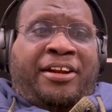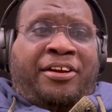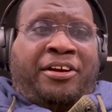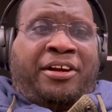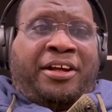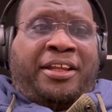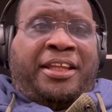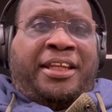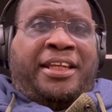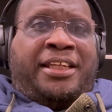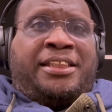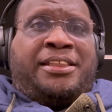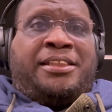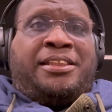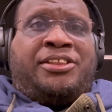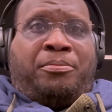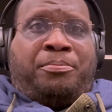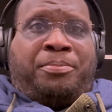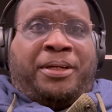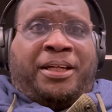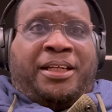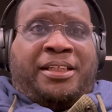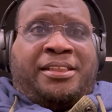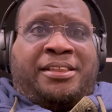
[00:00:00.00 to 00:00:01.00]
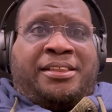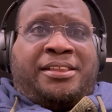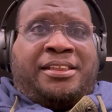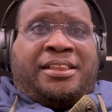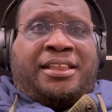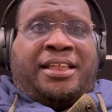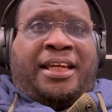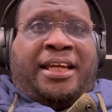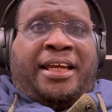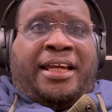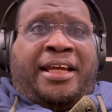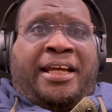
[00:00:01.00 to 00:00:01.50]
on this bus,
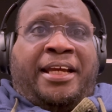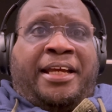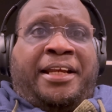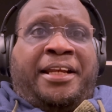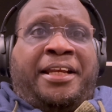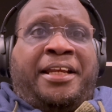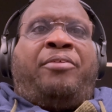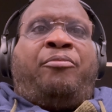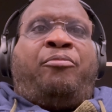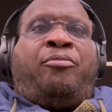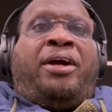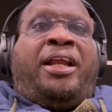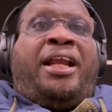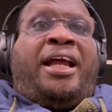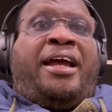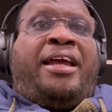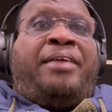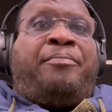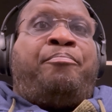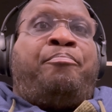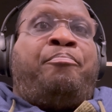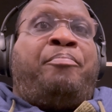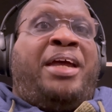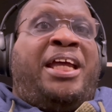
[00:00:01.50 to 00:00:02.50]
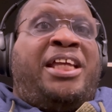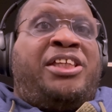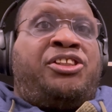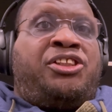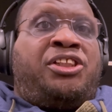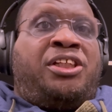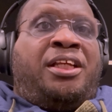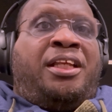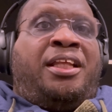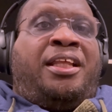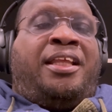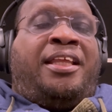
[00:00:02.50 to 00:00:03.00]
and when I
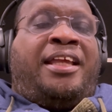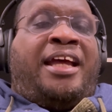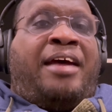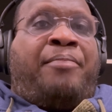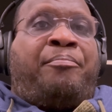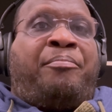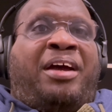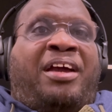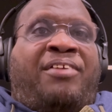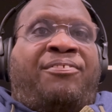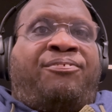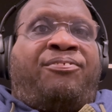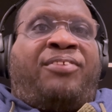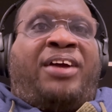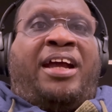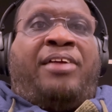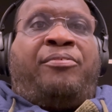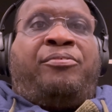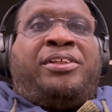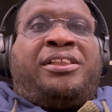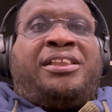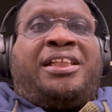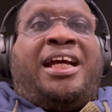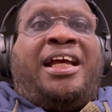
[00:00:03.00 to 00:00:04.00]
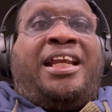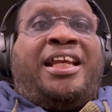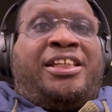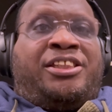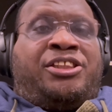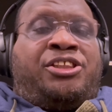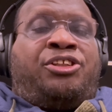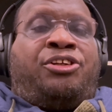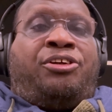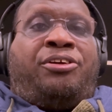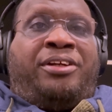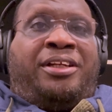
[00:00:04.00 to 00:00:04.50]
mentioned that my flight was at a
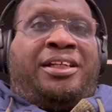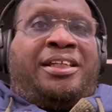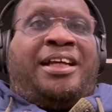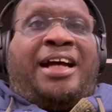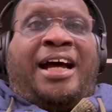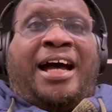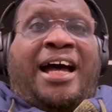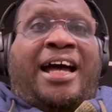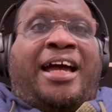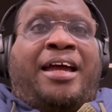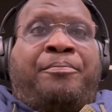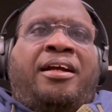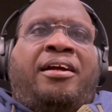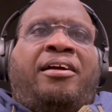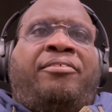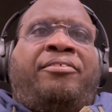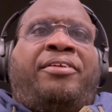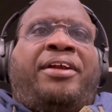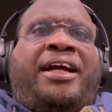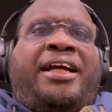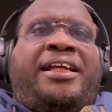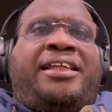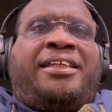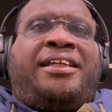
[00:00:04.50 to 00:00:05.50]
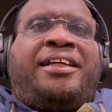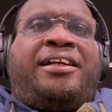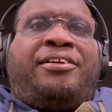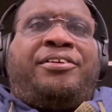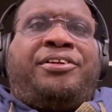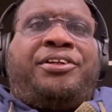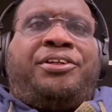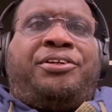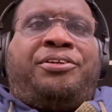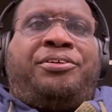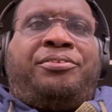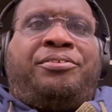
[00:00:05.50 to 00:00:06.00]
certain time, when I tell
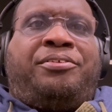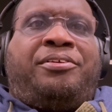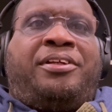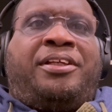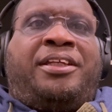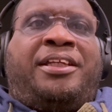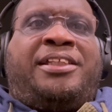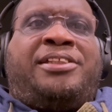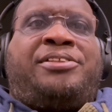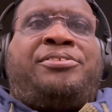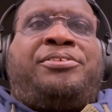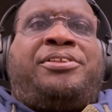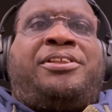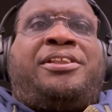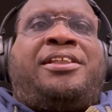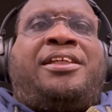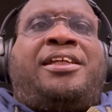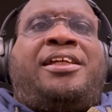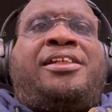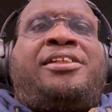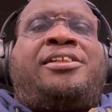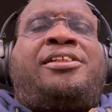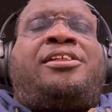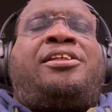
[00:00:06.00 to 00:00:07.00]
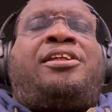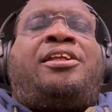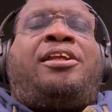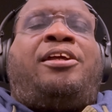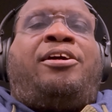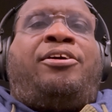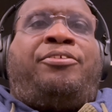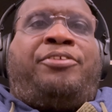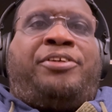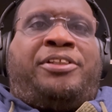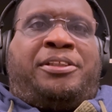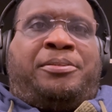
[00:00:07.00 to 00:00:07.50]
you this was the
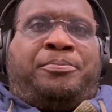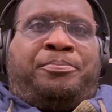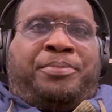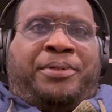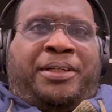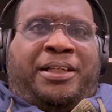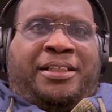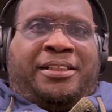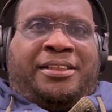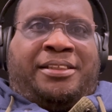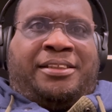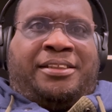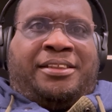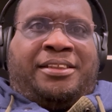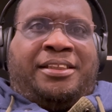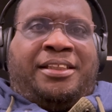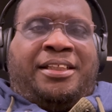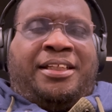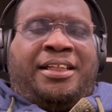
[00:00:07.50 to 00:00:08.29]
slowest bus,